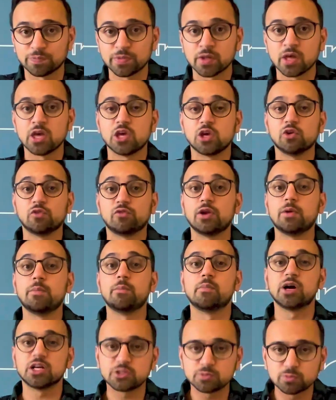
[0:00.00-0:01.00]
You'll feel
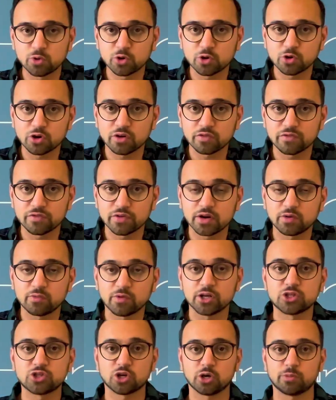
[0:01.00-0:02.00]
much more confident while
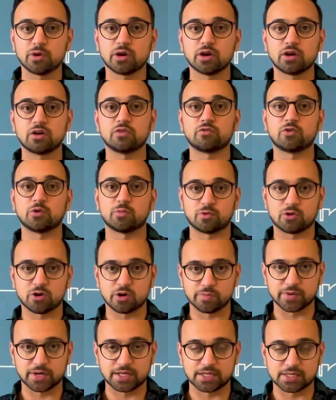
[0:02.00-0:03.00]
shopping around for
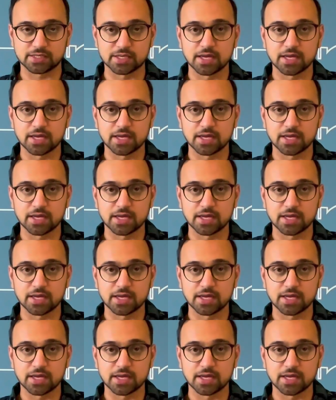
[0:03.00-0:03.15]
properties,